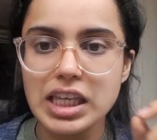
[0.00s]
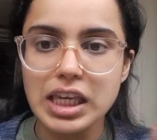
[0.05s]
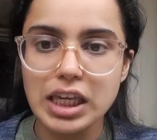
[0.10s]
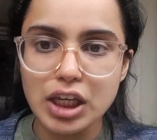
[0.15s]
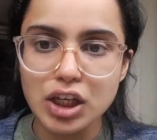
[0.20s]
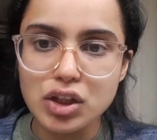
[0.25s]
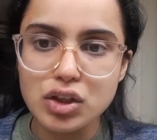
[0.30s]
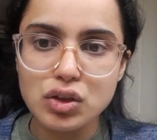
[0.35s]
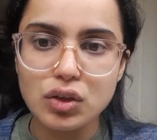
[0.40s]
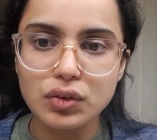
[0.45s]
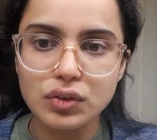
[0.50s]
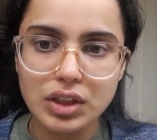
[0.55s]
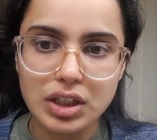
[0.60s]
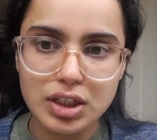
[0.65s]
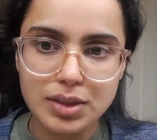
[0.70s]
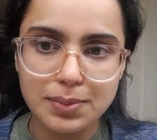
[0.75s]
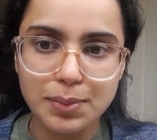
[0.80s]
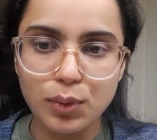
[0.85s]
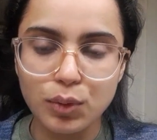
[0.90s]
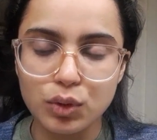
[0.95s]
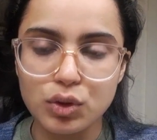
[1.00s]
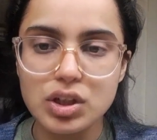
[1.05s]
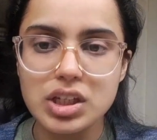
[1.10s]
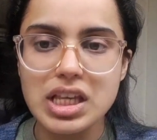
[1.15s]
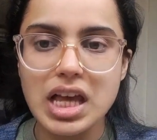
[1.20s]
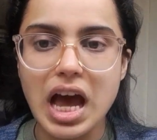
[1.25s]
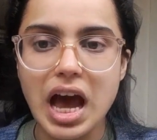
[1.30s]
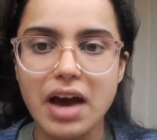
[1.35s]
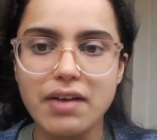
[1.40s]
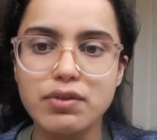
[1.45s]
each of these boards
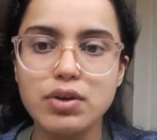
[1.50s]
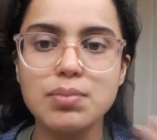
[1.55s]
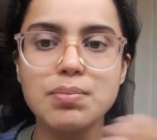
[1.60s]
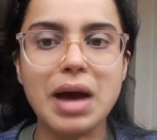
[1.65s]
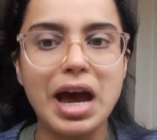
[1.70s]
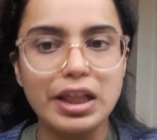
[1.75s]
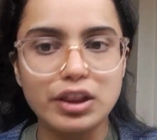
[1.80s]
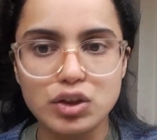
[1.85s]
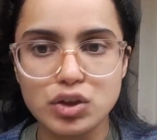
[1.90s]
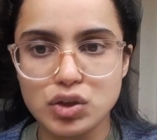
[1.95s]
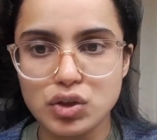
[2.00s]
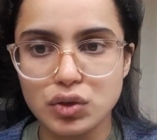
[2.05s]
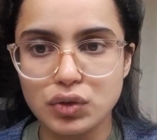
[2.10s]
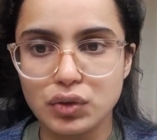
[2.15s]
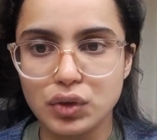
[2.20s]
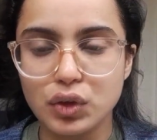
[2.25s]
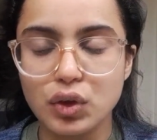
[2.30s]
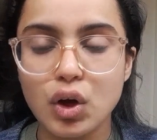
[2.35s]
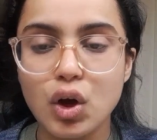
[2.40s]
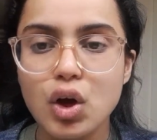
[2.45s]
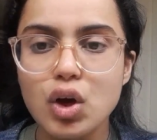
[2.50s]
have a manager view.